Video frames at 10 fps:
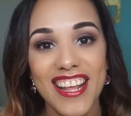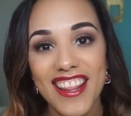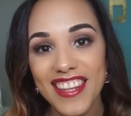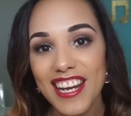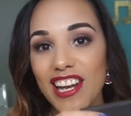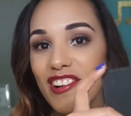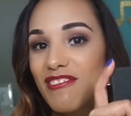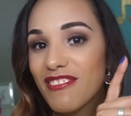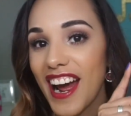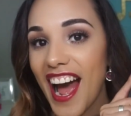the
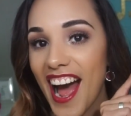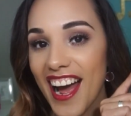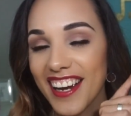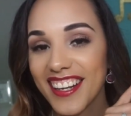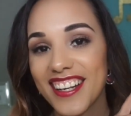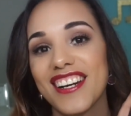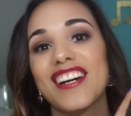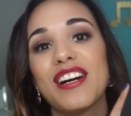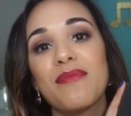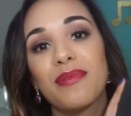Lorac
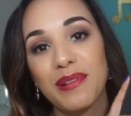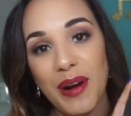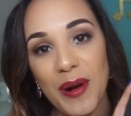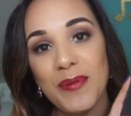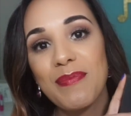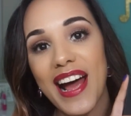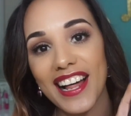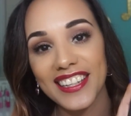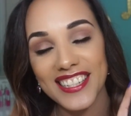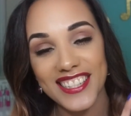Pro
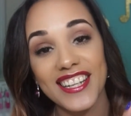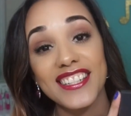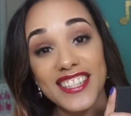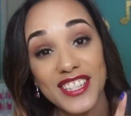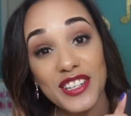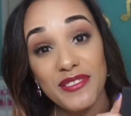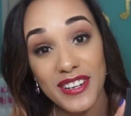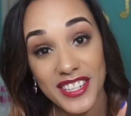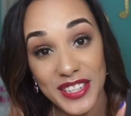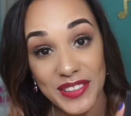palette. This is the
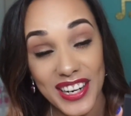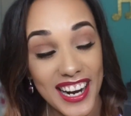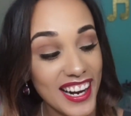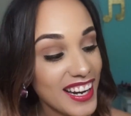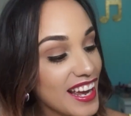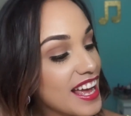original guy.